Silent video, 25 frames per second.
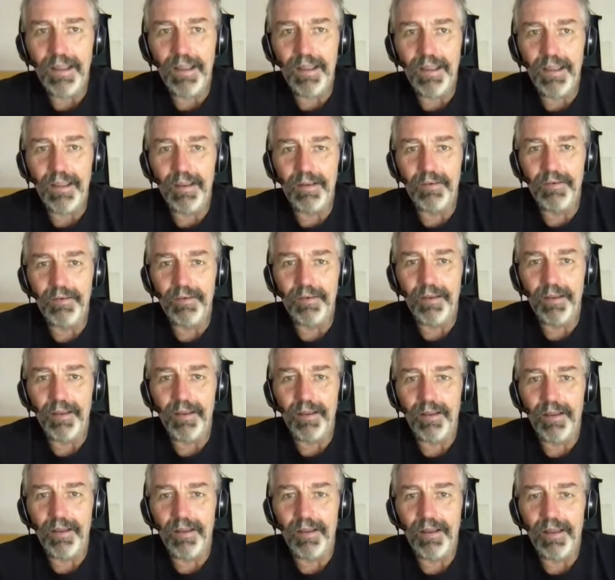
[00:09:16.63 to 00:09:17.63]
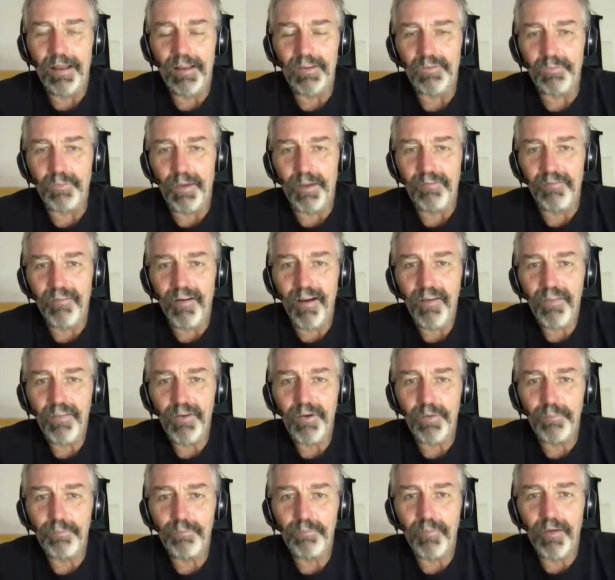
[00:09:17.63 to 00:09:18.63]
And as my
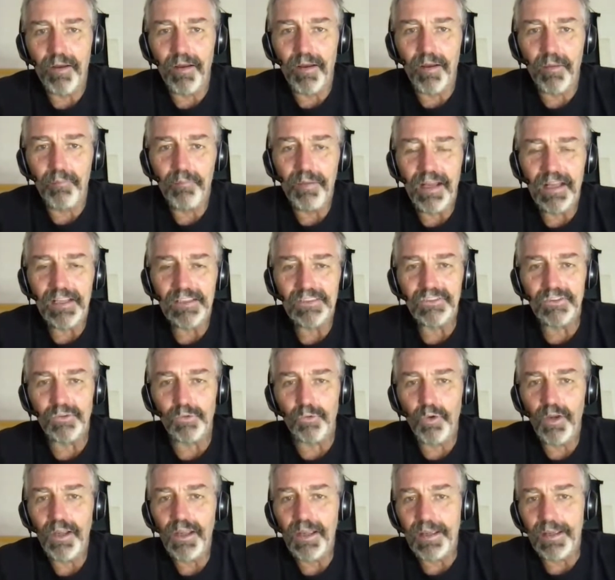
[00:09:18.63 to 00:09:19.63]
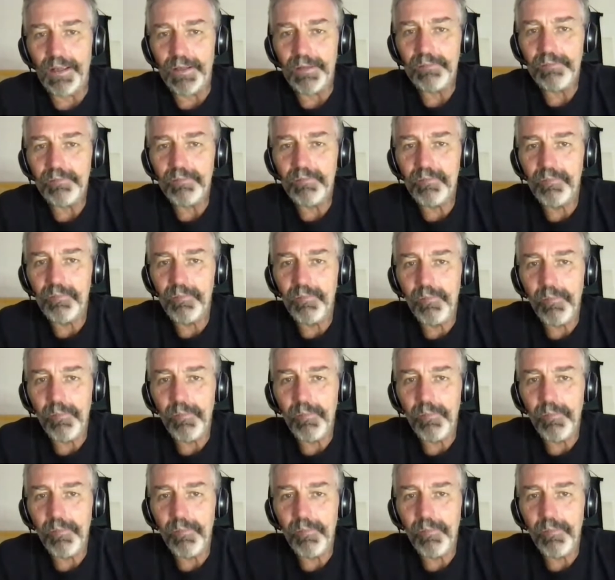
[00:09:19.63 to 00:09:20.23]
father passed away,